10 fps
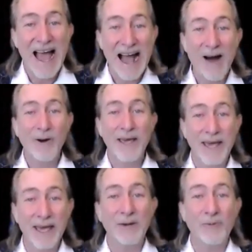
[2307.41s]
How
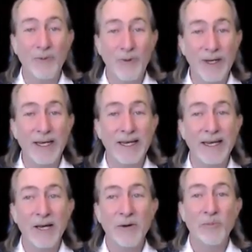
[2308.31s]
can we